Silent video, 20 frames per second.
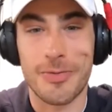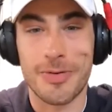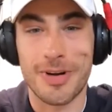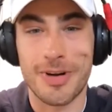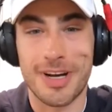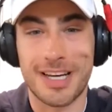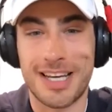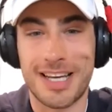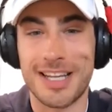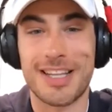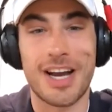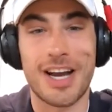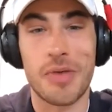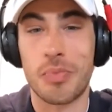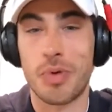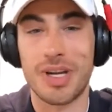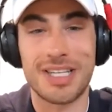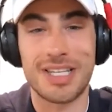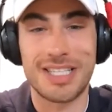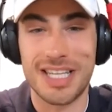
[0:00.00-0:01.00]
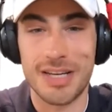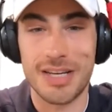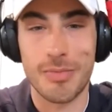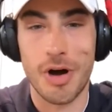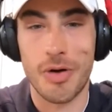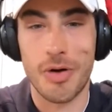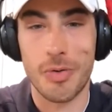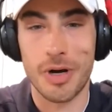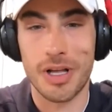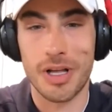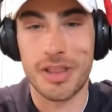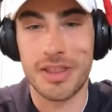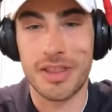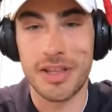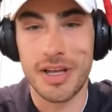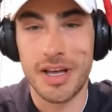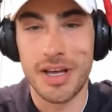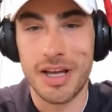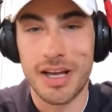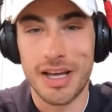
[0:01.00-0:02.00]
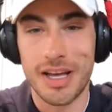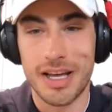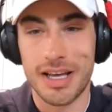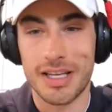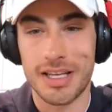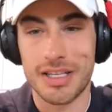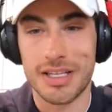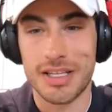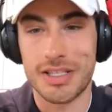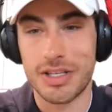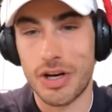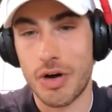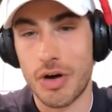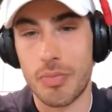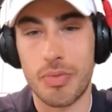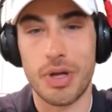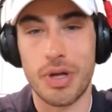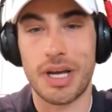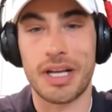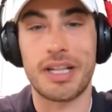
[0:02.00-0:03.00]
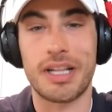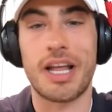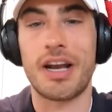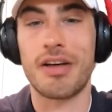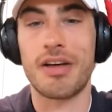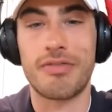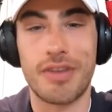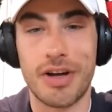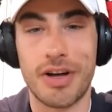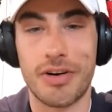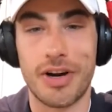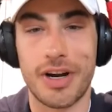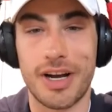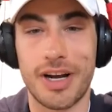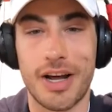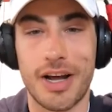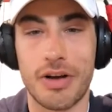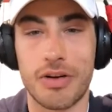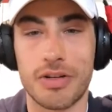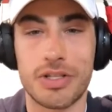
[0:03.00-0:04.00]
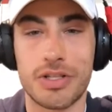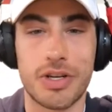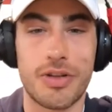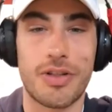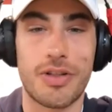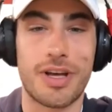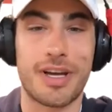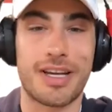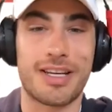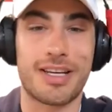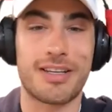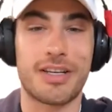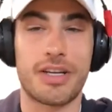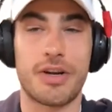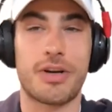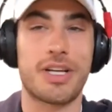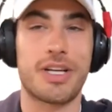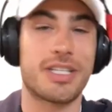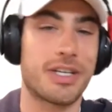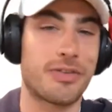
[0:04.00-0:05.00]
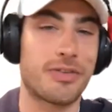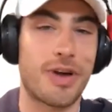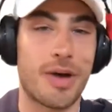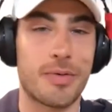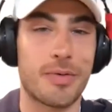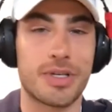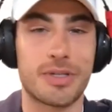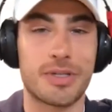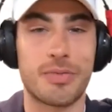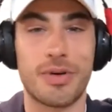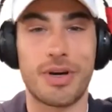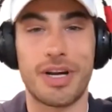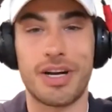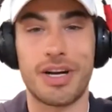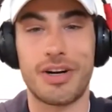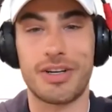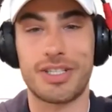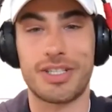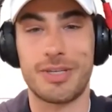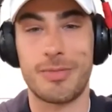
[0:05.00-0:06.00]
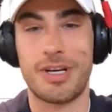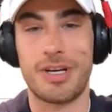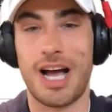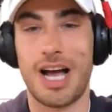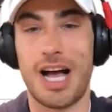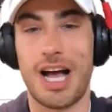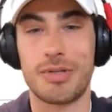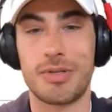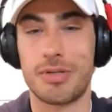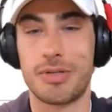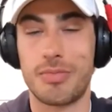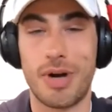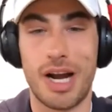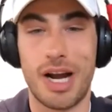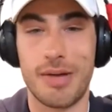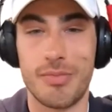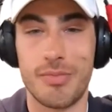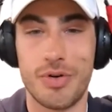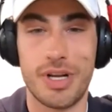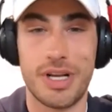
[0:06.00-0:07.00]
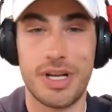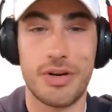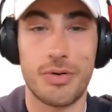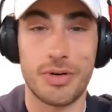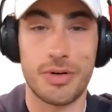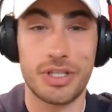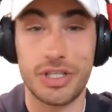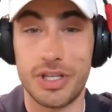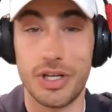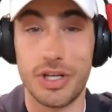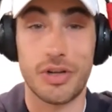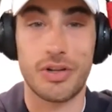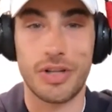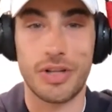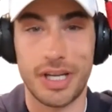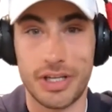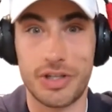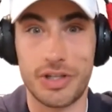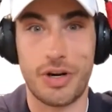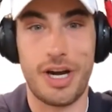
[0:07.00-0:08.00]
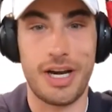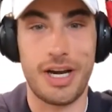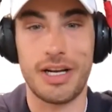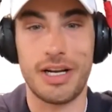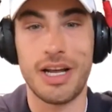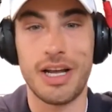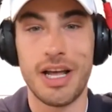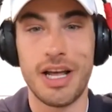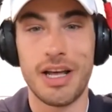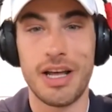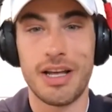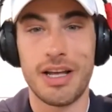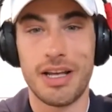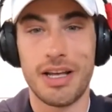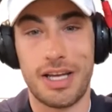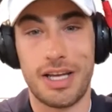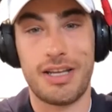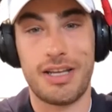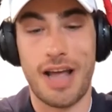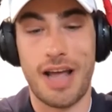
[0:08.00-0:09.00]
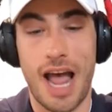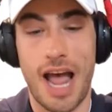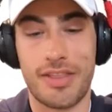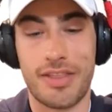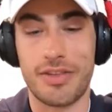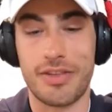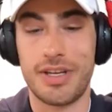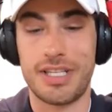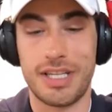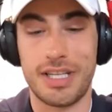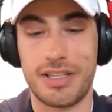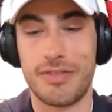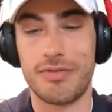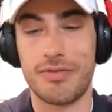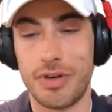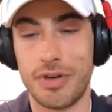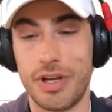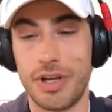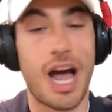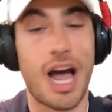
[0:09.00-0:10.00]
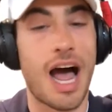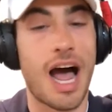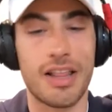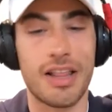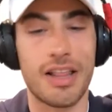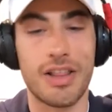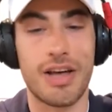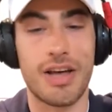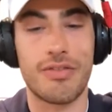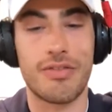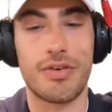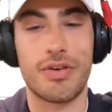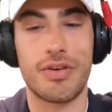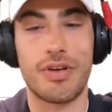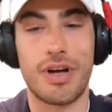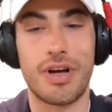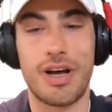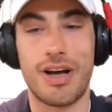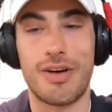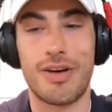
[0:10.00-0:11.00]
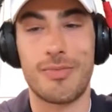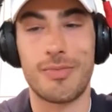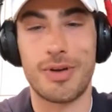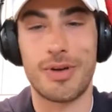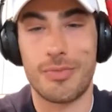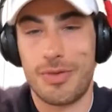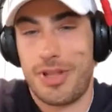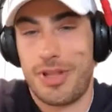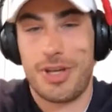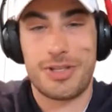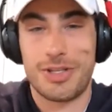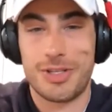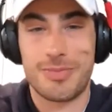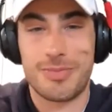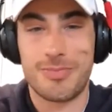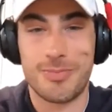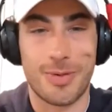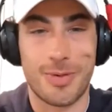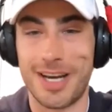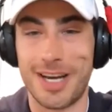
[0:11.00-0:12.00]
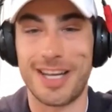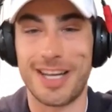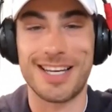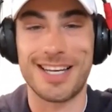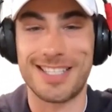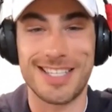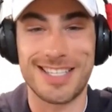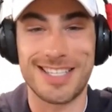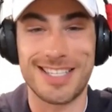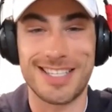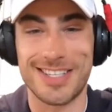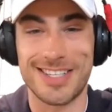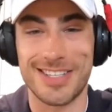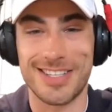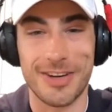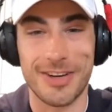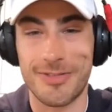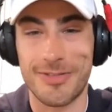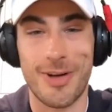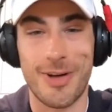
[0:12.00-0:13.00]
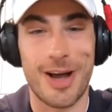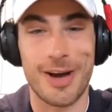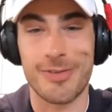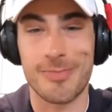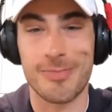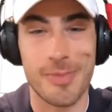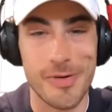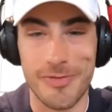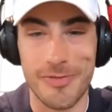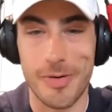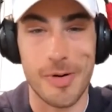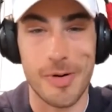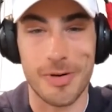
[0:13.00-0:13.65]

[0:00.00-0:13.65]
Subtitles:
a kid that I played t-ball with is, playing in the NFL right now. So like, kids like Robert Swain or Simi Cobbs or Brian Mooney, who are still like training like athletes at the really high level. And we like just played against these kids in like flag football